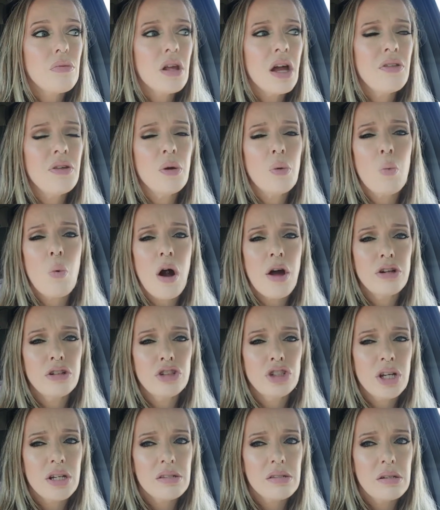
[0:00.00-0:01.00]
I think water
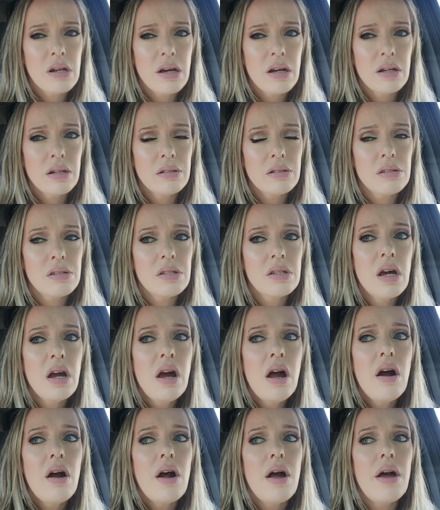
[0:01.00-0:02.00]
chestnuts
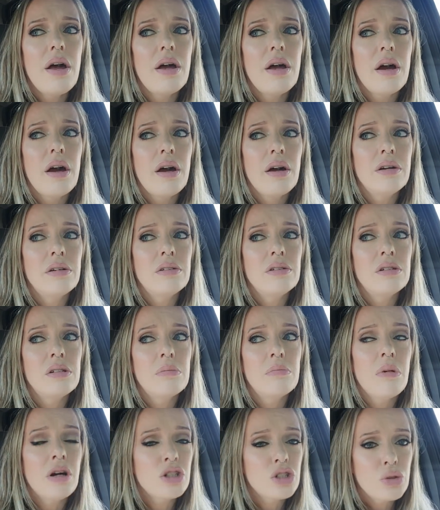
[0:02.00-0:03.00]
and
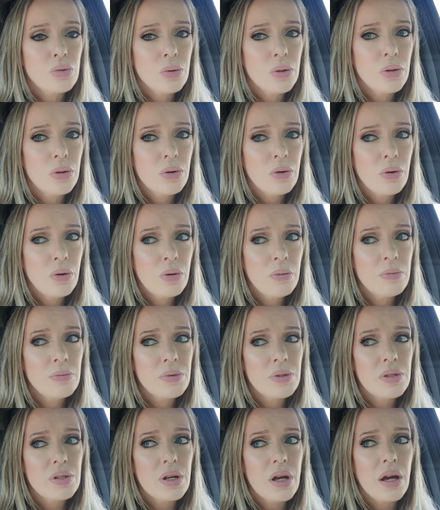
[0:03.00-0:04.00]

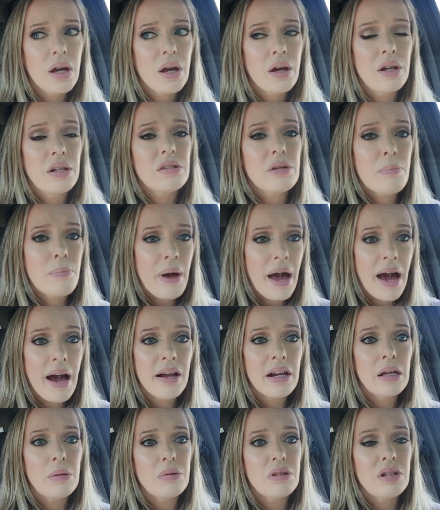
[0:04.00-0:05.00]
mushrooms, and it's a
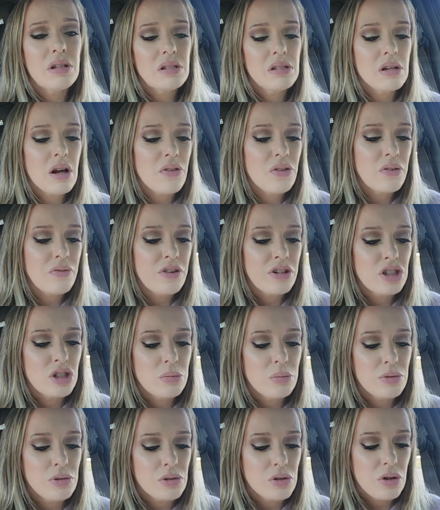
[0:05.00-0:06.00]
patty, but then it's got the
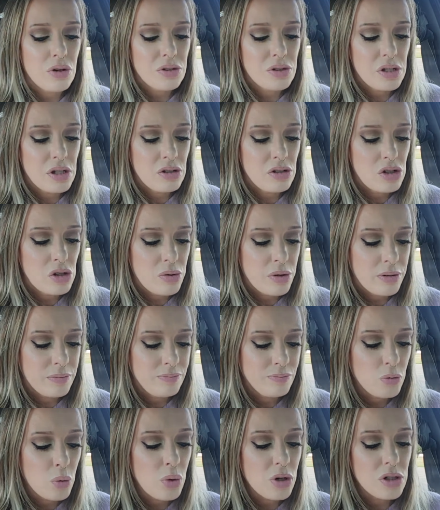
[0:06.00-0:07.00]
vegetables cooked into it.
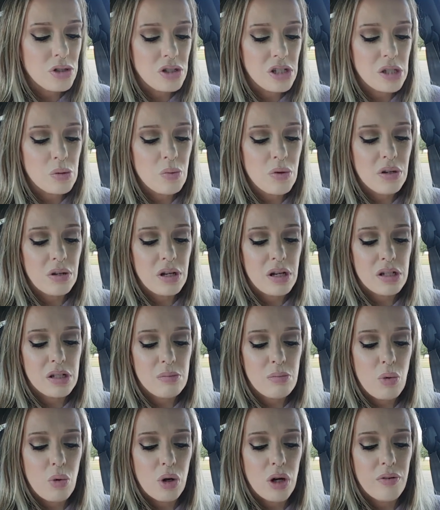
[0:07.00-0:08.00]
Whereas this one is
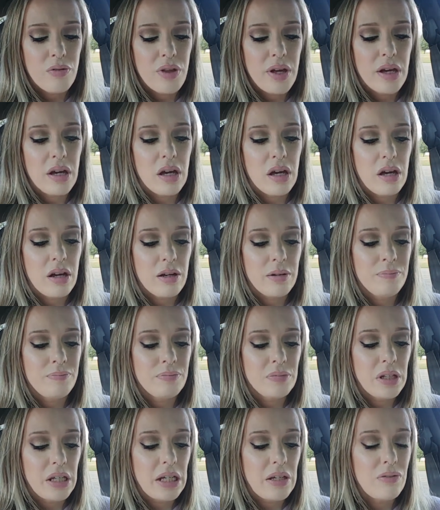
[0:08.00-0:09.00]
more of like a
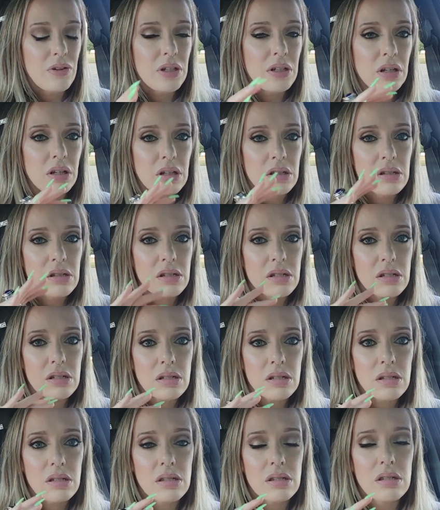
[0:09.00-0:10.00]
even
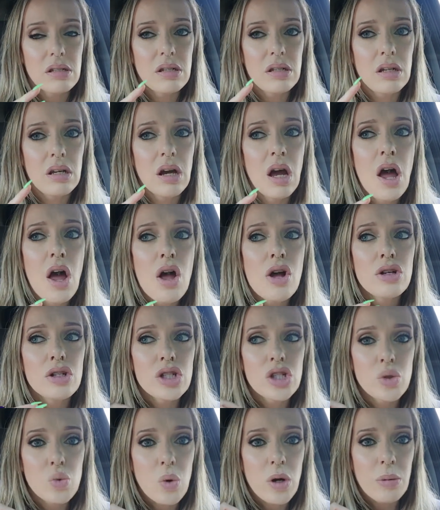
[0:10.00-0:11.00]
consistency
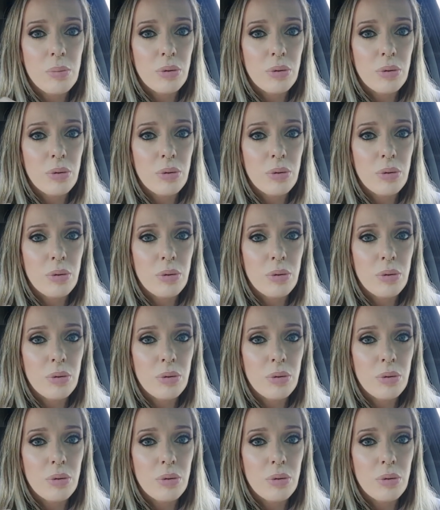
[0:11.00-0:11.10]
soy